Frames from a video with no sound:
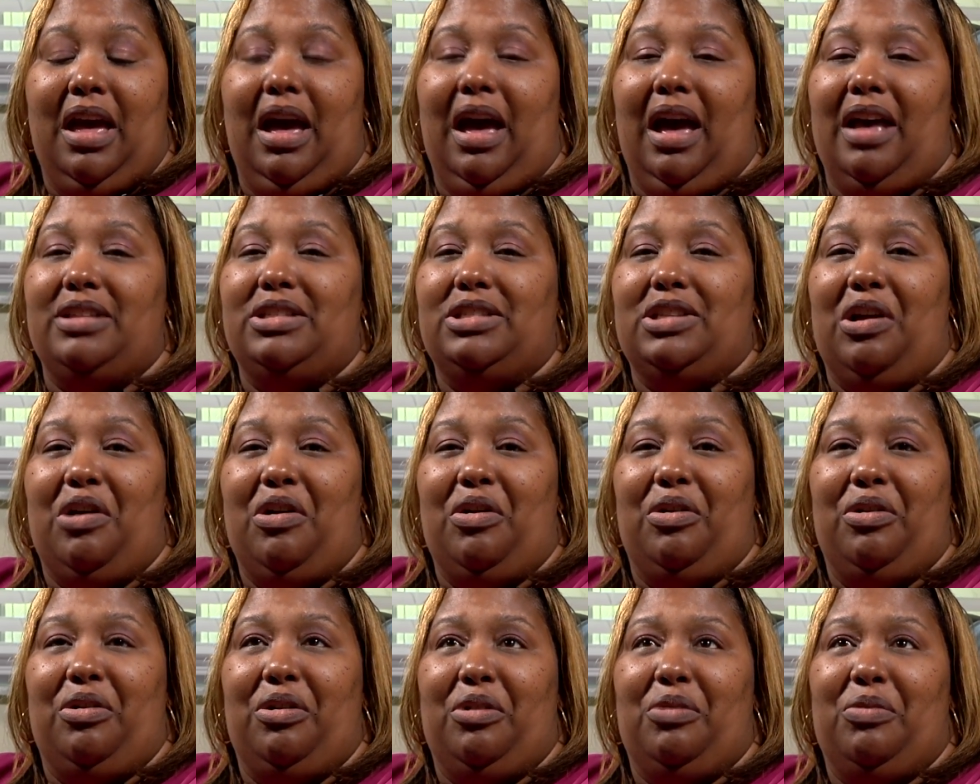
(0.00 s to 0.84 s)
I
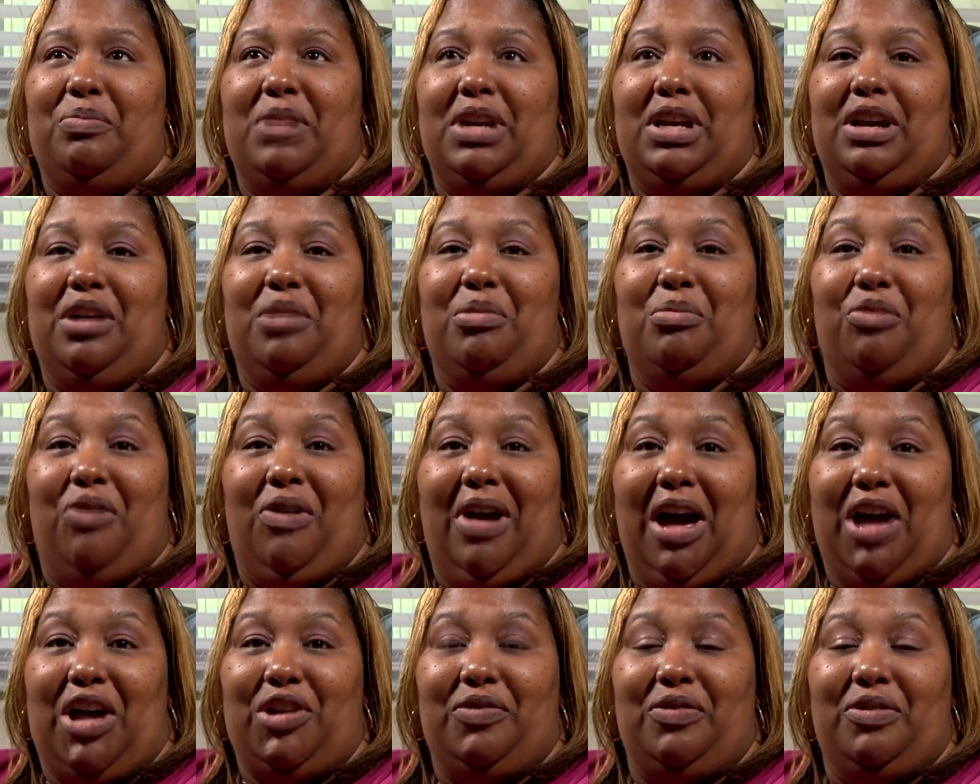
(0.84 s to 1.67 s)
saw her become
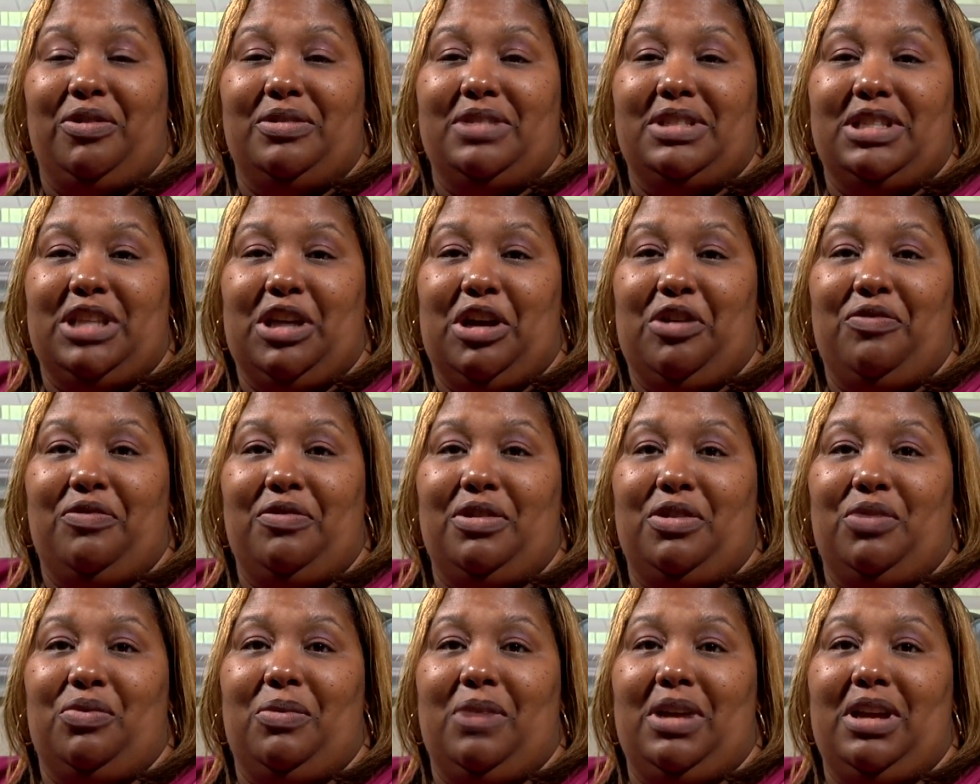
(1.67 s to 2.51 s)
proud of herself
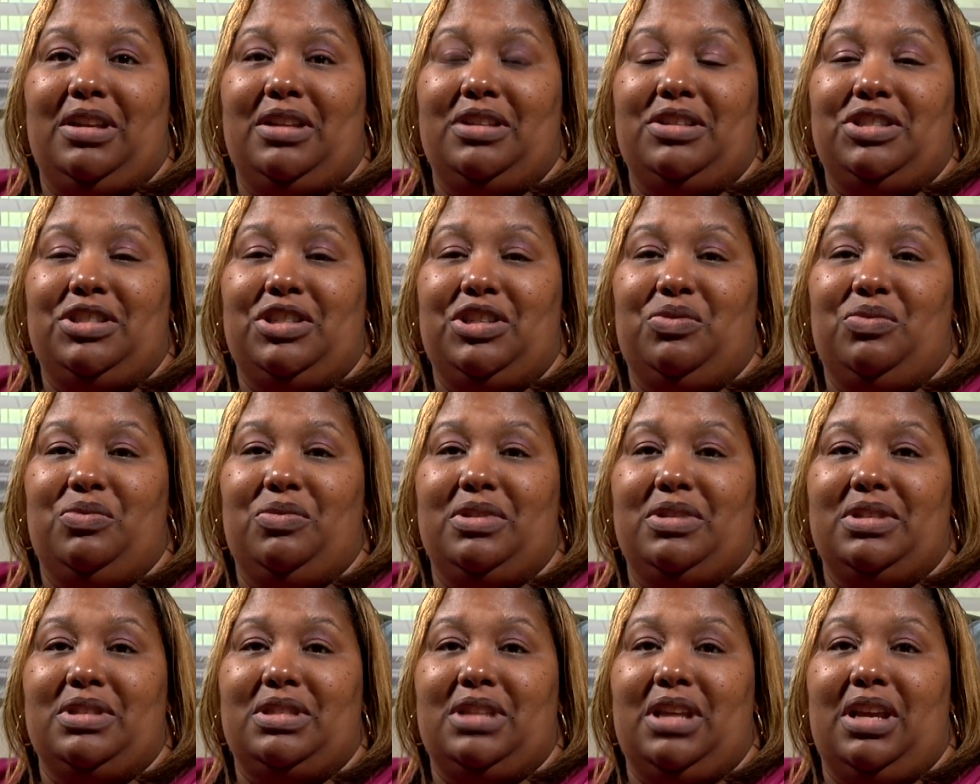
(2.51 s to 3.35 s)
in the way that she
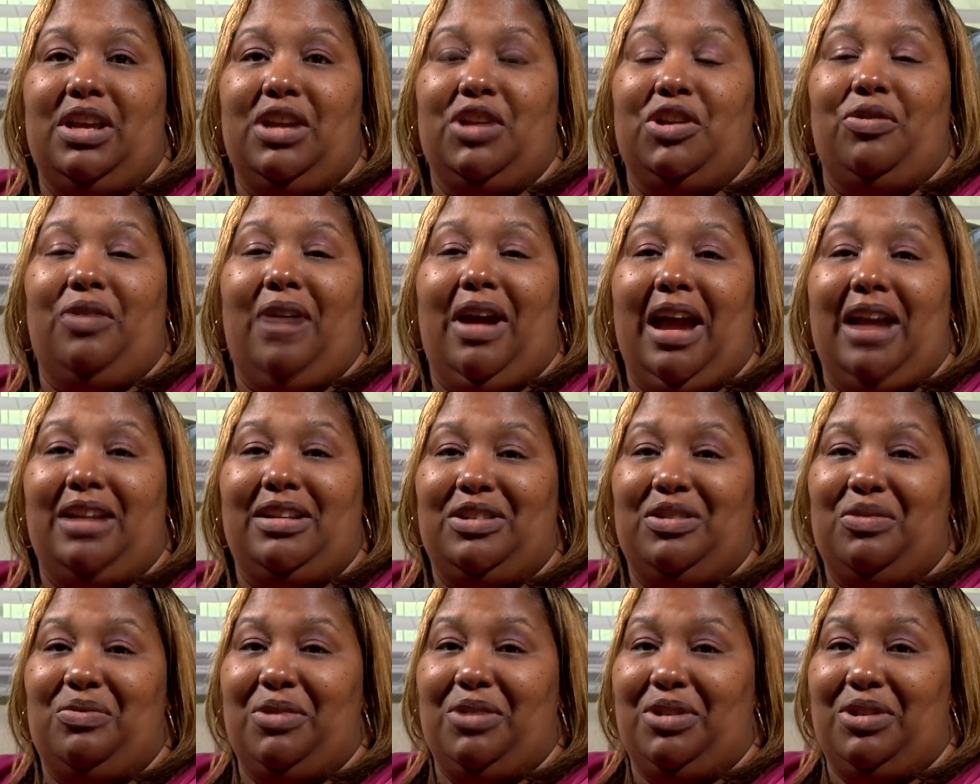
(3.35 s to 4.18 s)
was
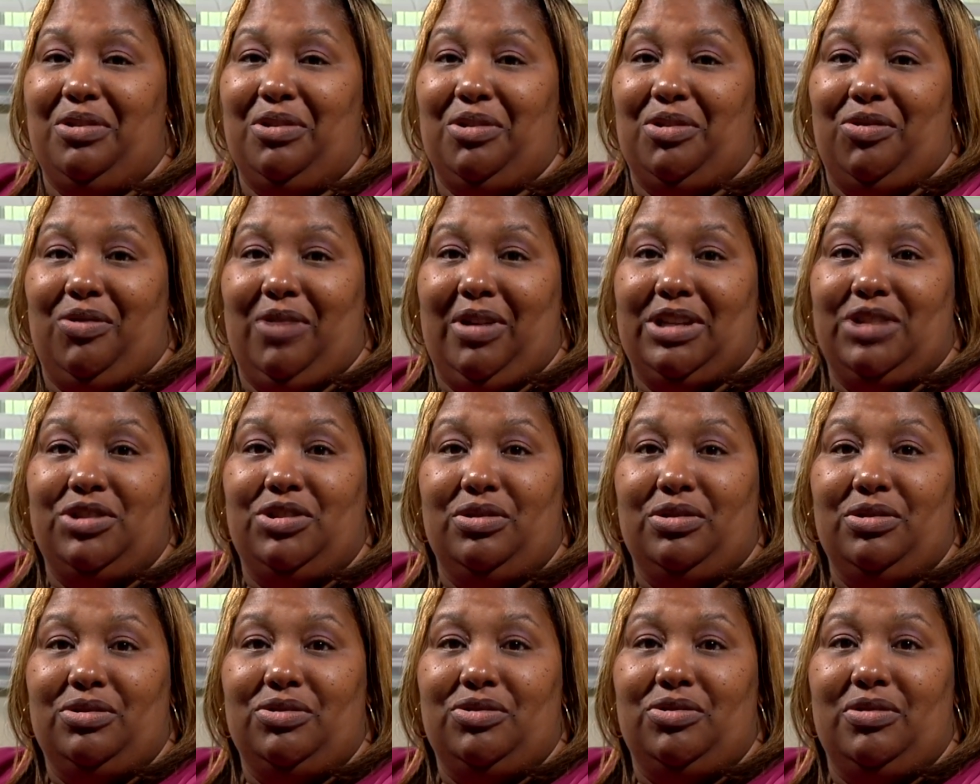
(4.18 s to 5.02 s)
interacting with her
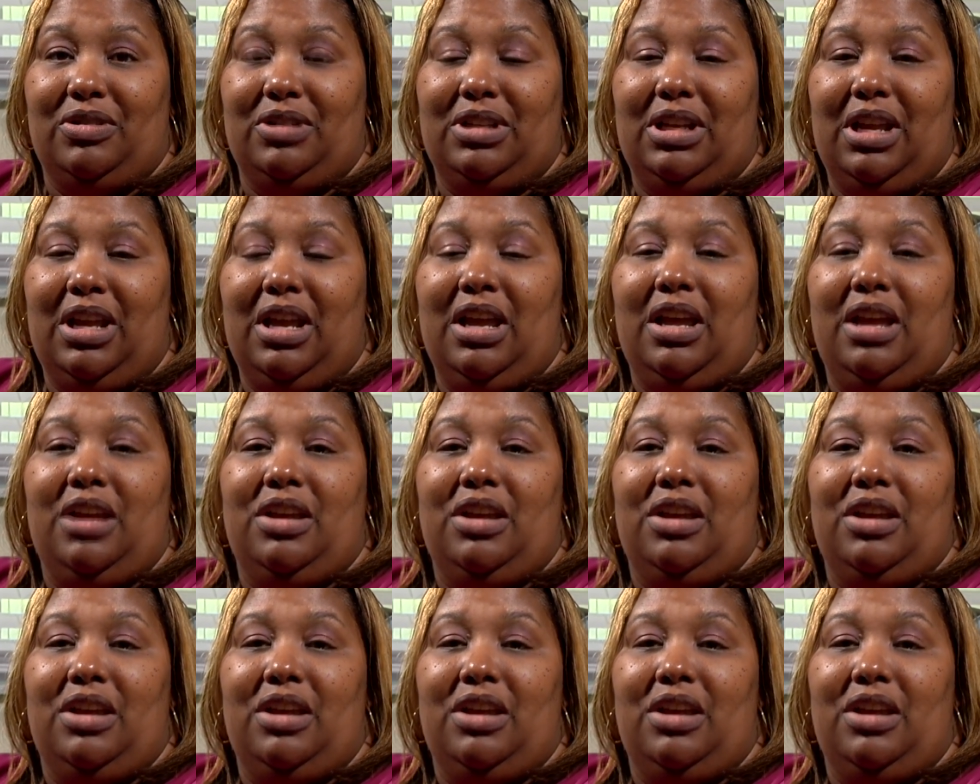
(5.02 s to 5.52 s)
grandchildren.